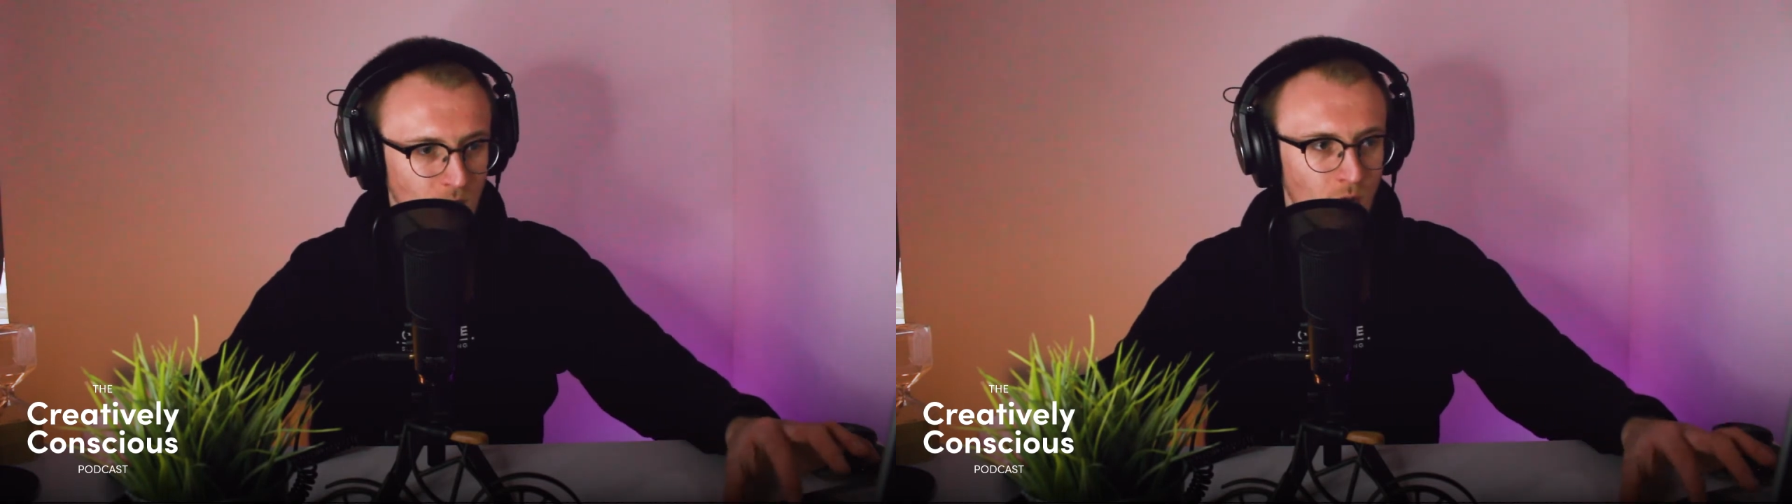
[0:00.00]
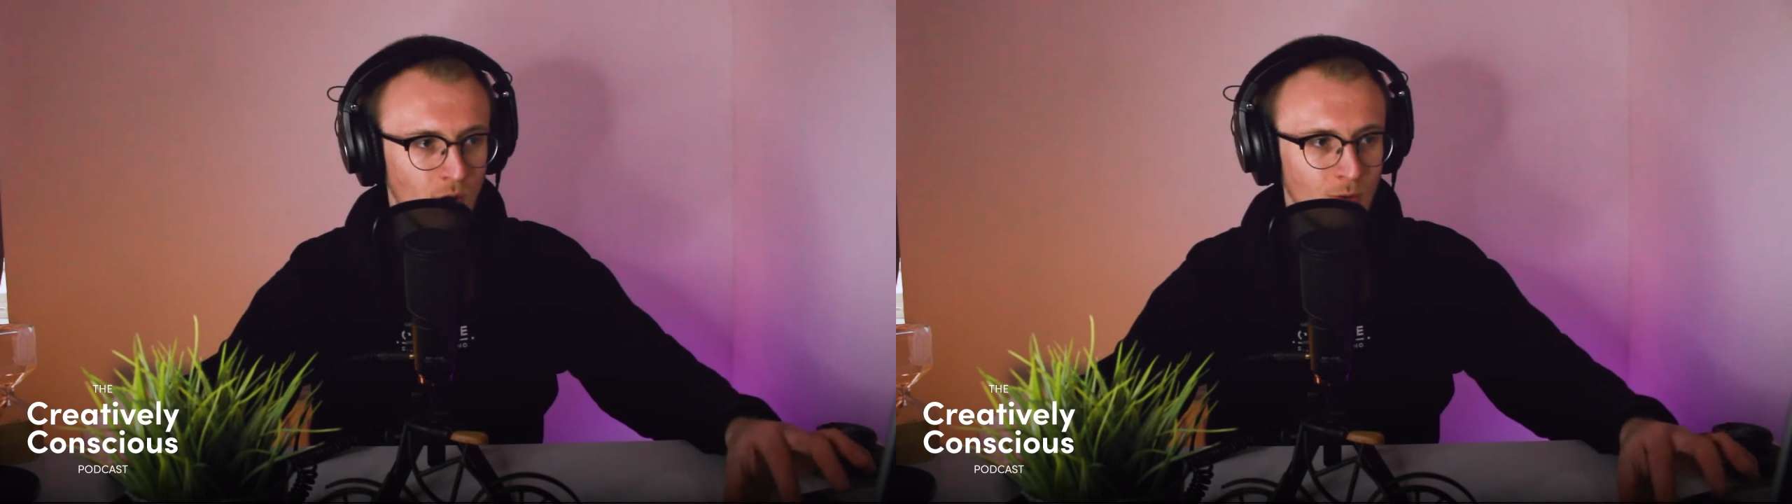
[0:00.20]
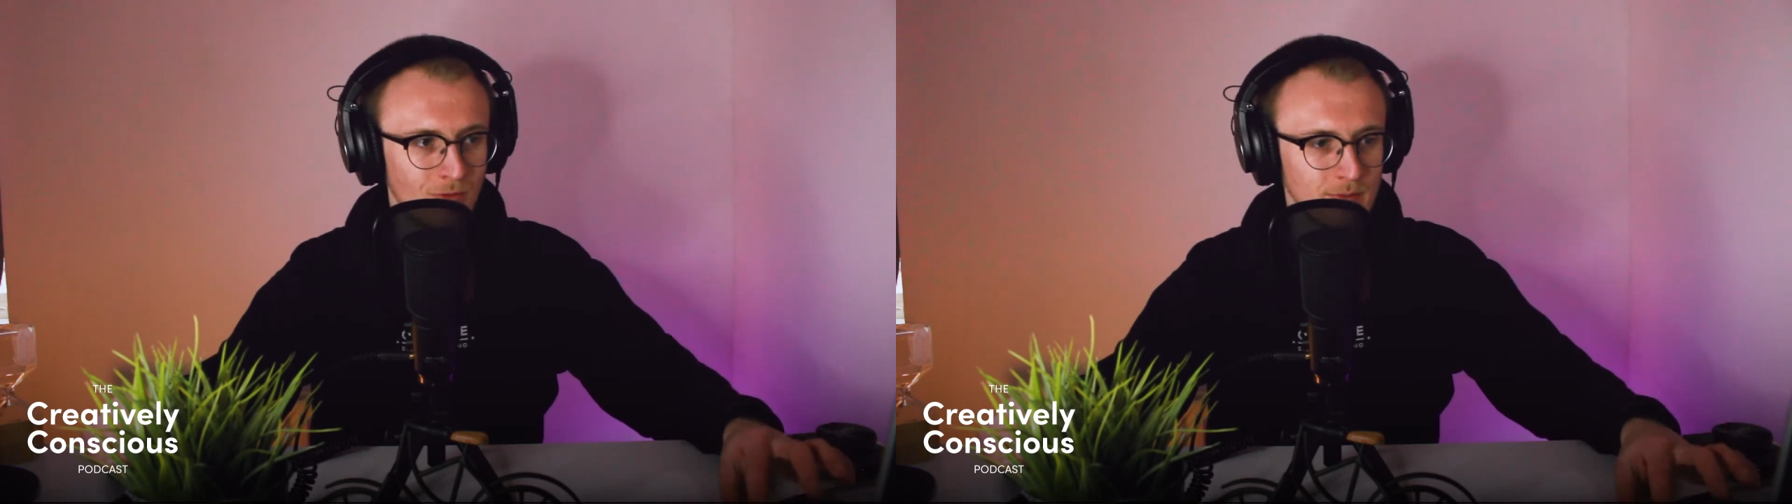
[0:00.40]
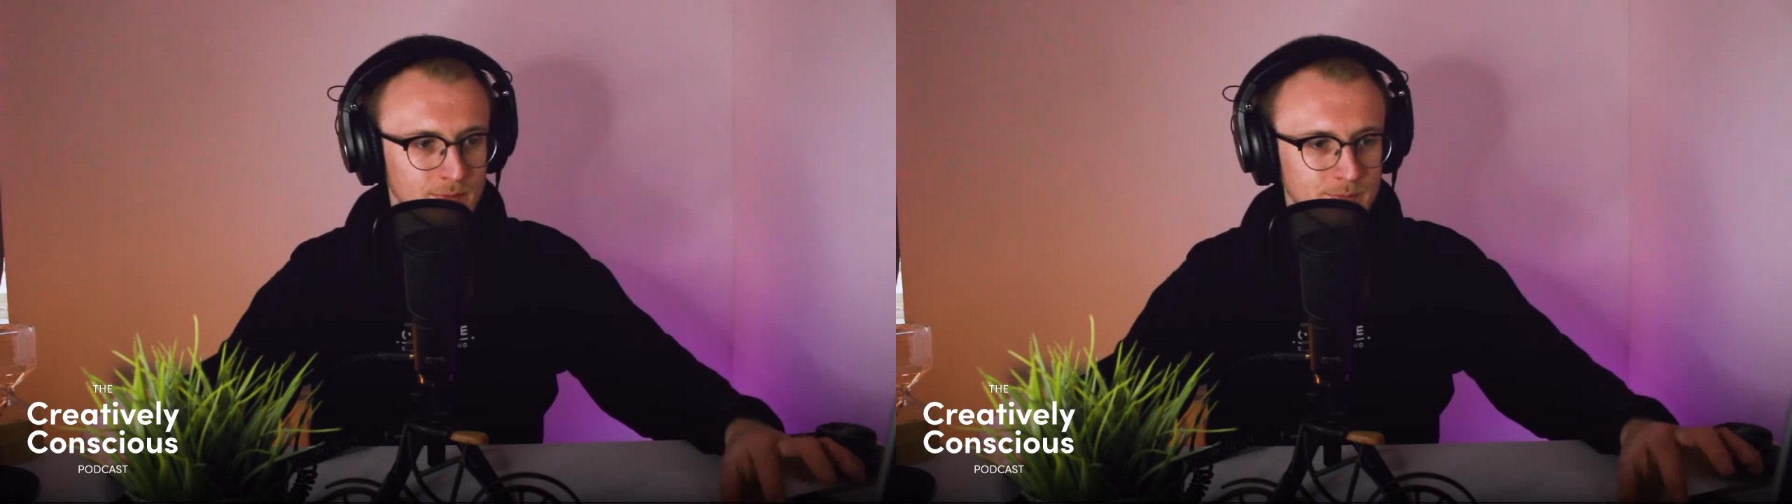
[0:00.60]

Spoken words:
of